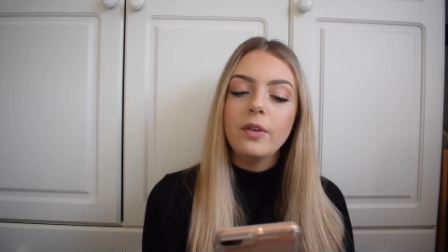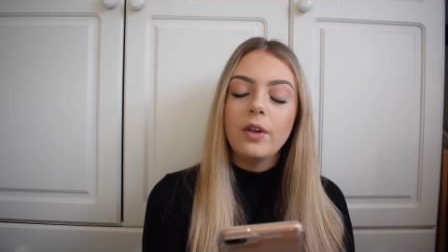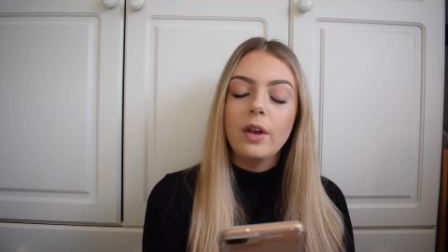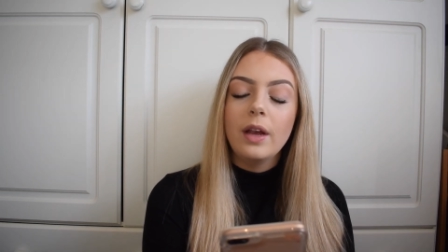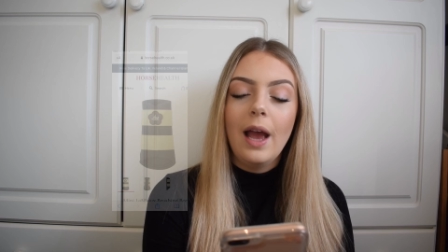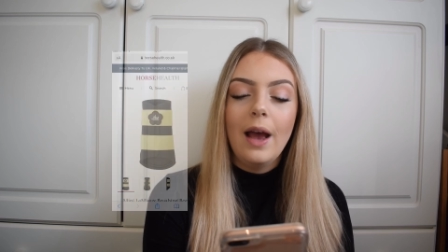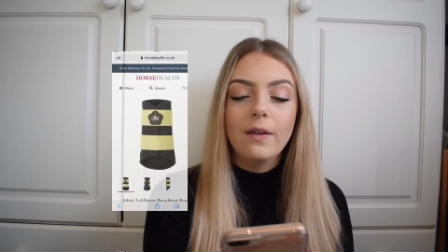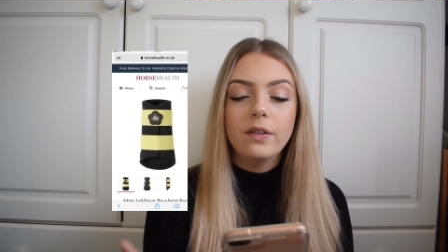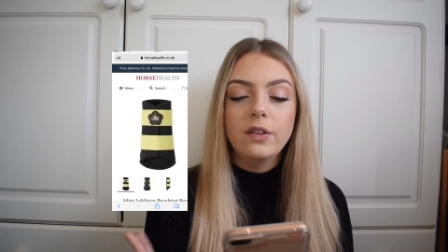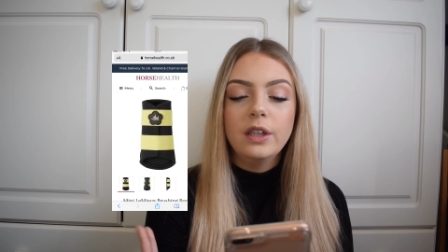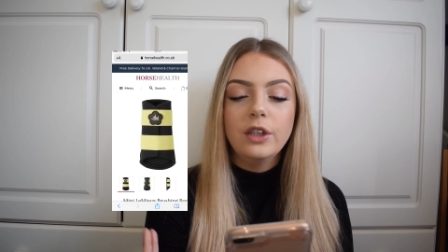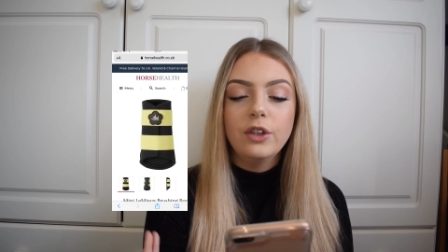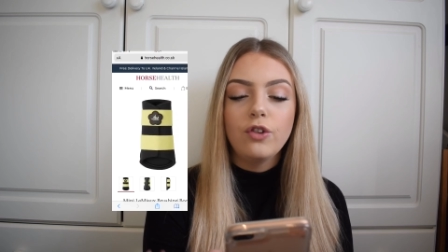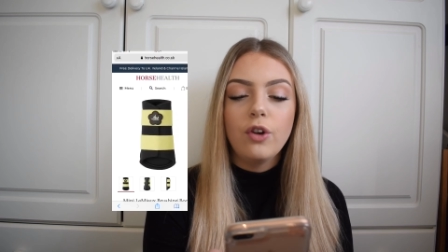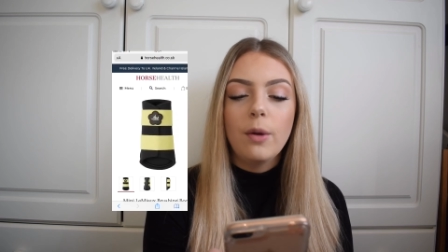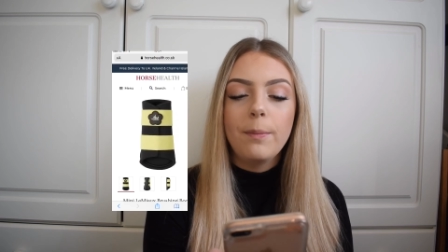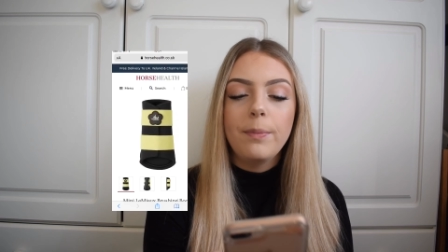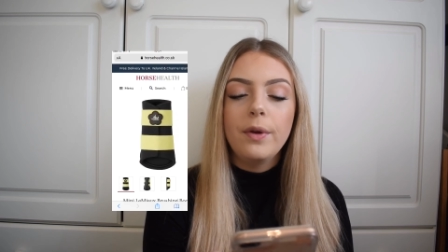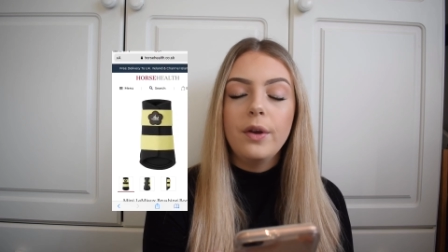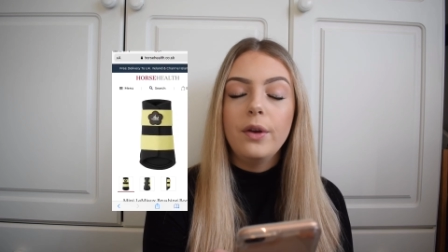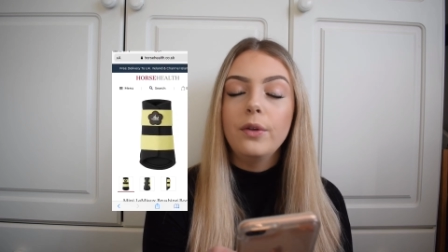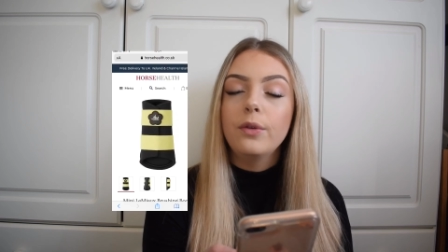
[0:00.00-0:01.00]
So you have
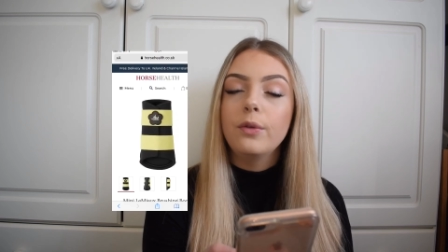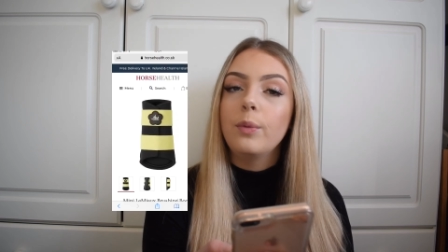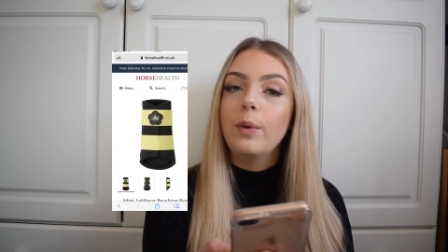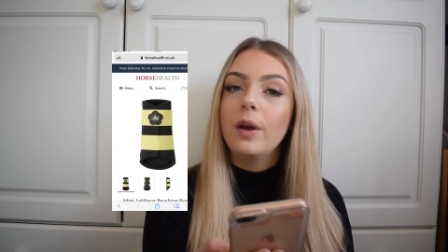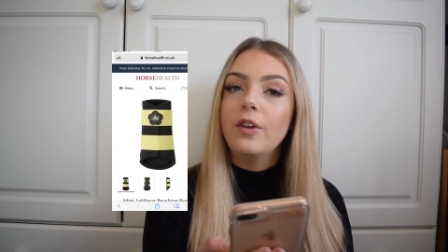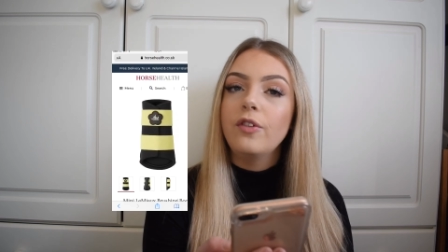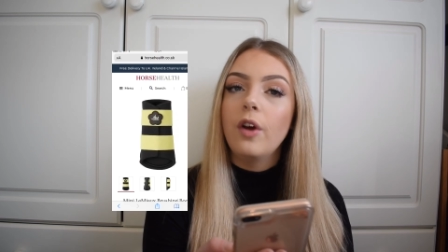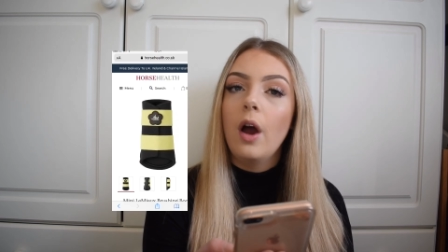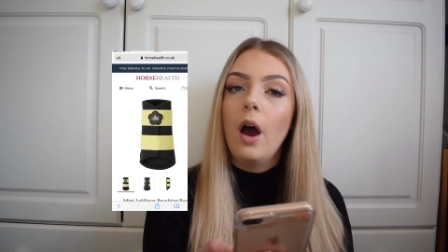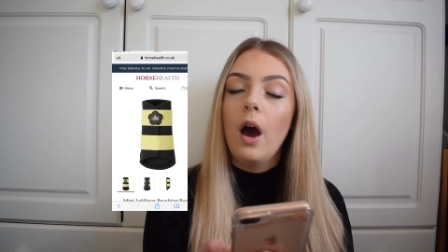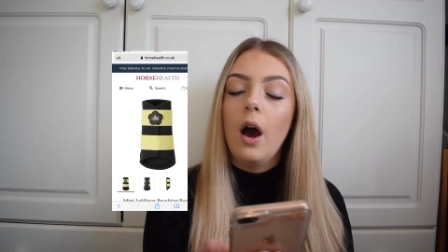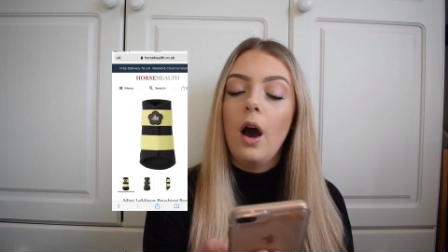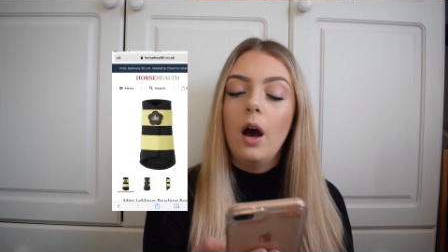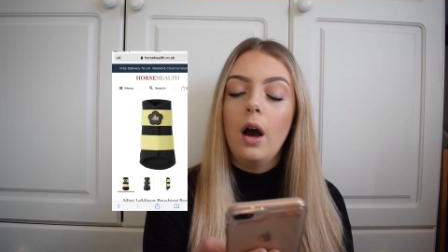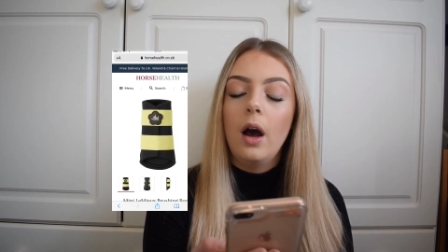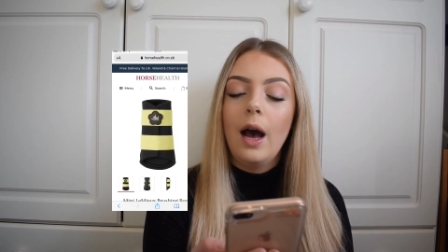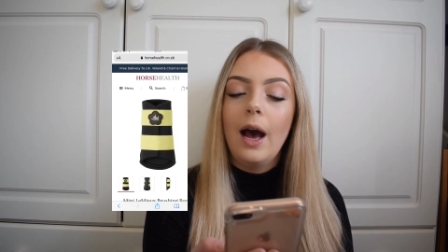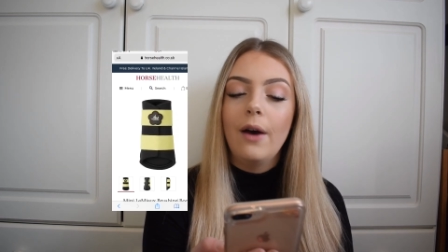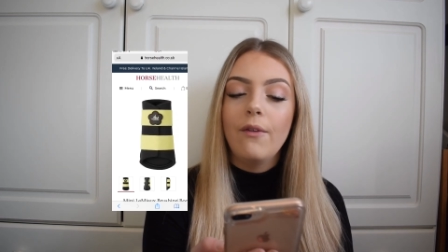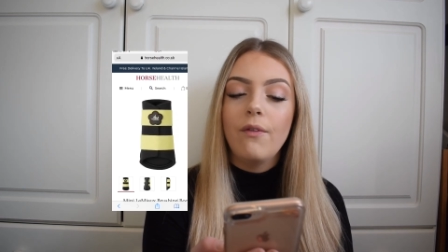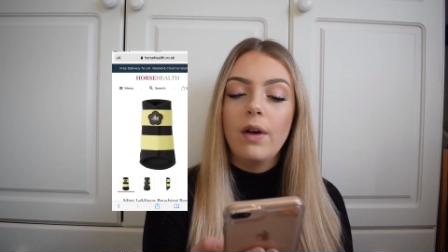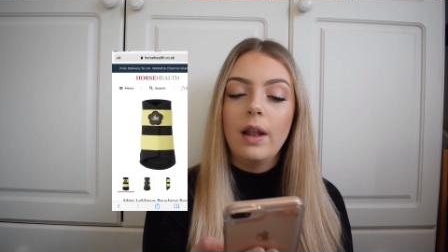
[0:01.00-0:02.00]
citron boots, which
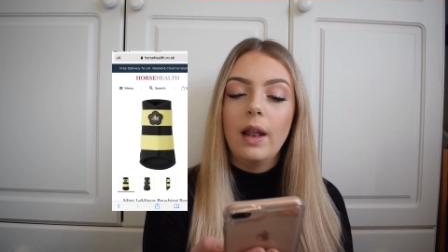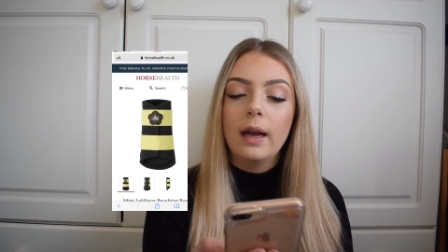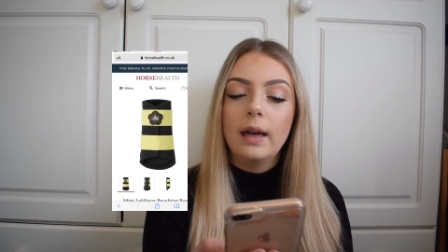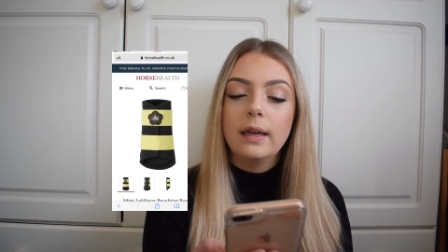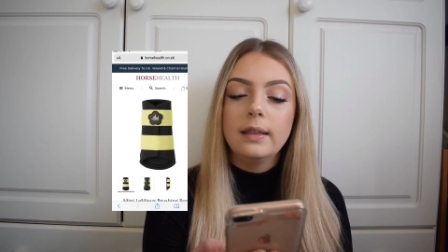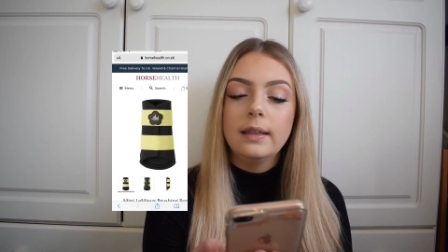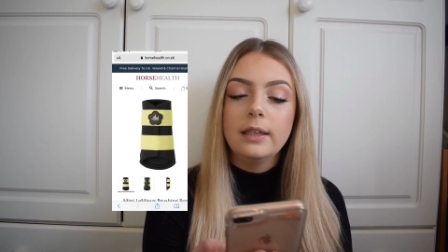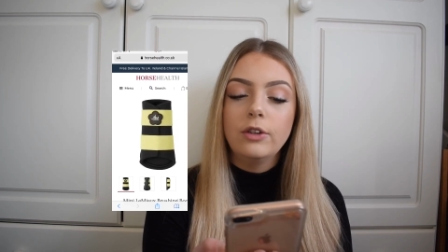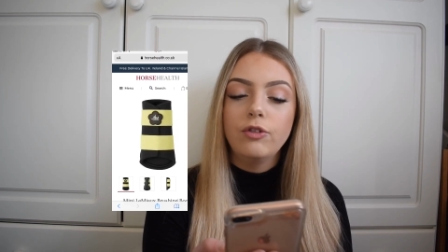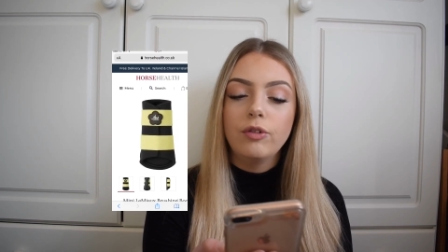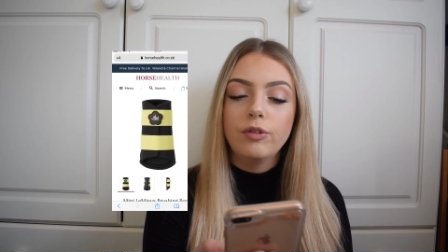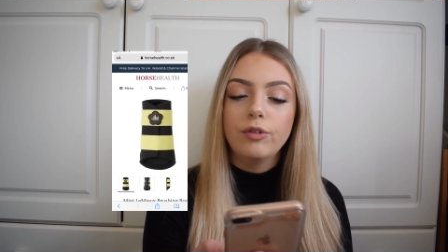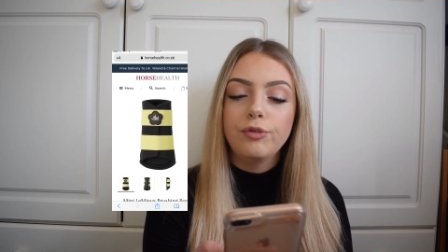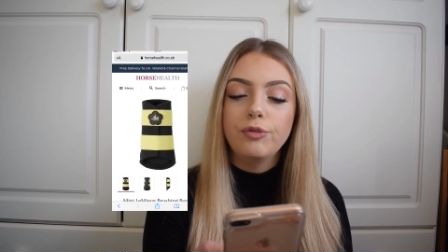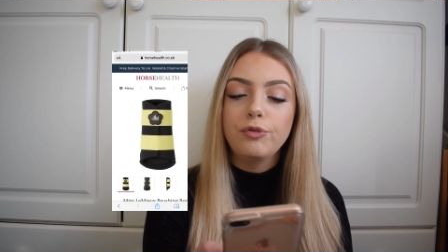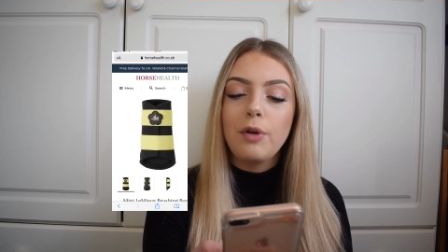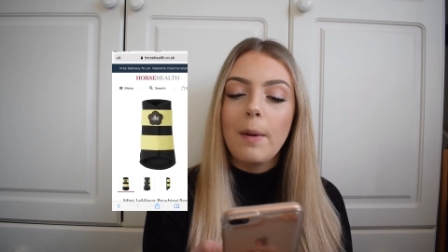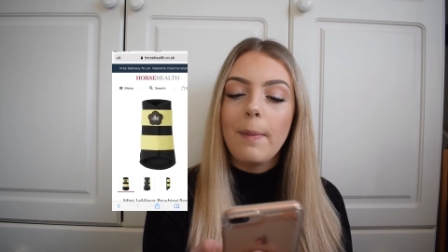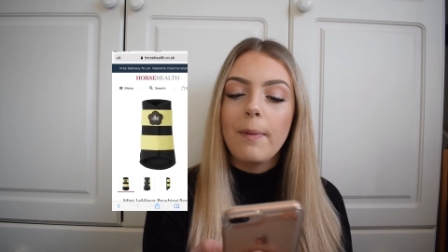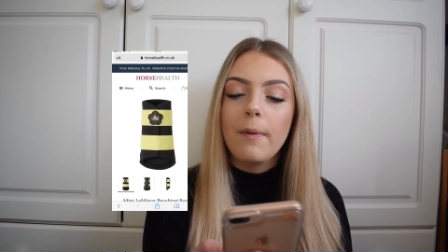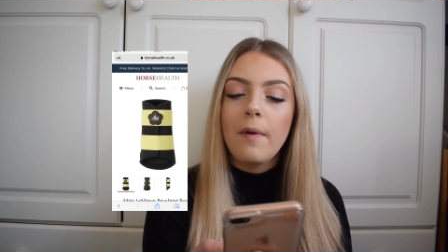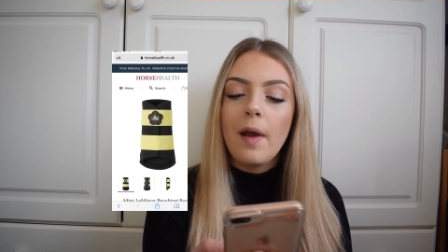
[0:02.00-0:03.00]
have like a citron
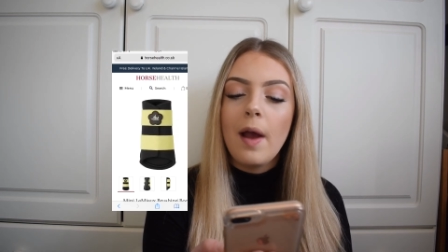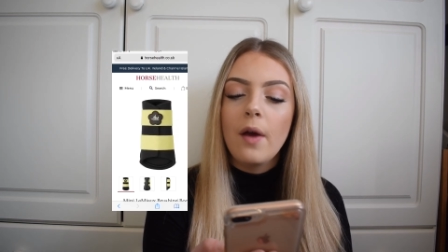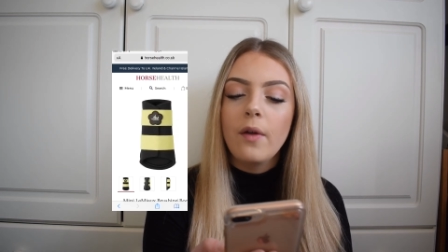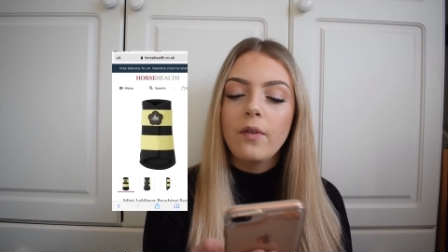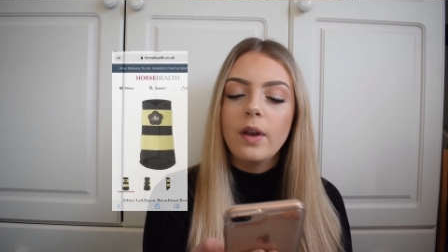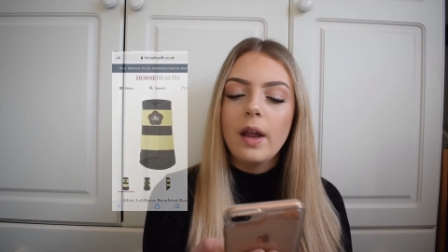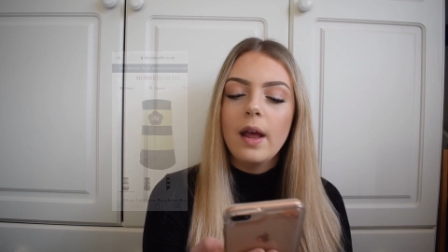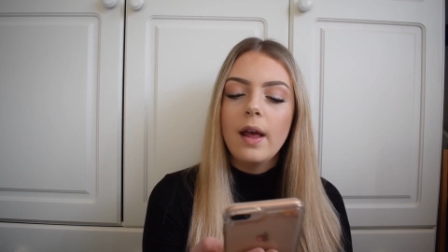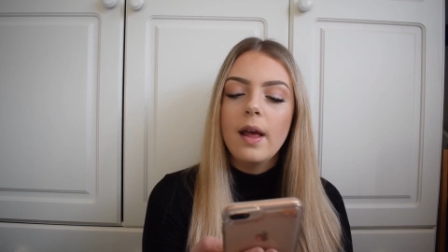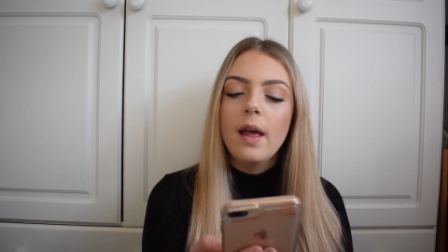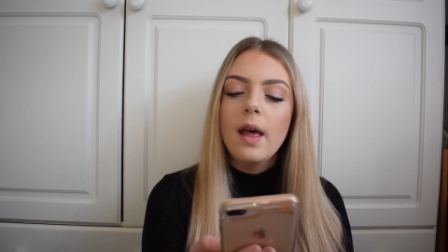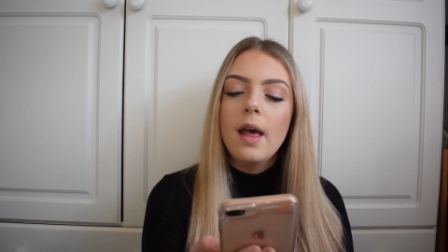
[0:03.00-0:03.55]
strap around it.